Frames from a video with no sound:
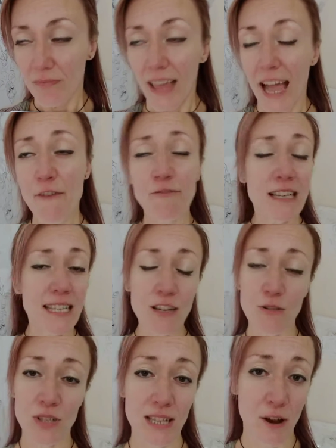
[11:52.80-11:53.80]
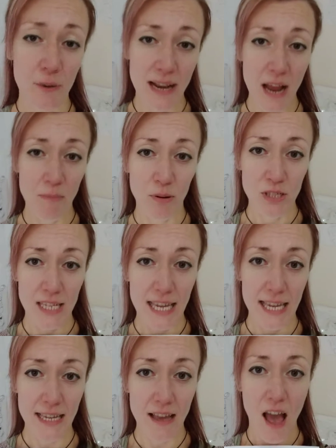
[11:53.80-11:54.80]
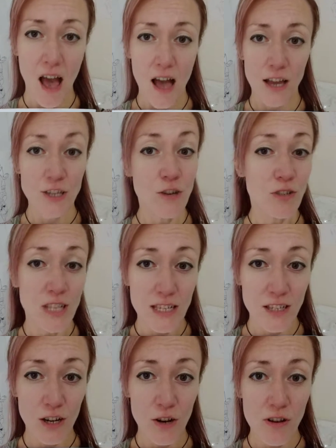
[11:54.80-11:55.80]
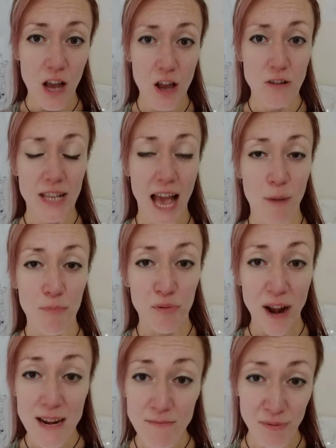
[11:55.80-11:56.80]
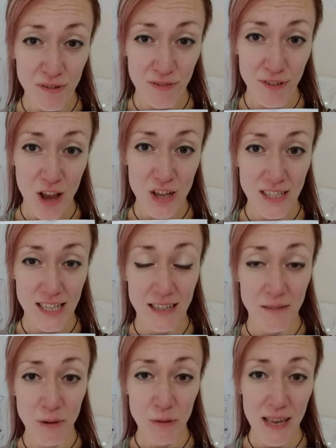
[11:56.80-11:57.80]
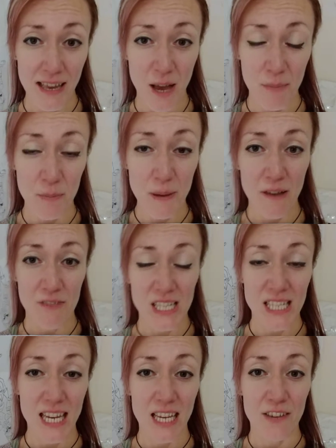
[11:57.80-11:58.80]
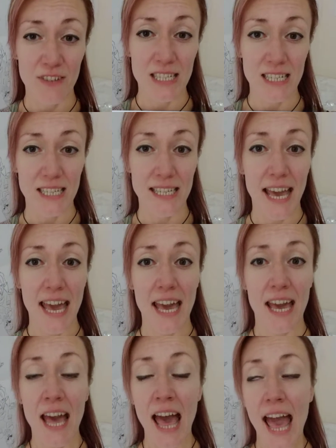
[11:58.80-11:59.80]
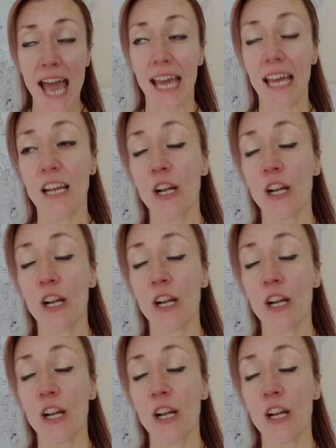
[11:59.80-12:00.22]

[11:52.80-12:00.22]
Every single cell in our body uses glucose. Our brain prefers it and will kick up a bit of a stink if it doesn't get it.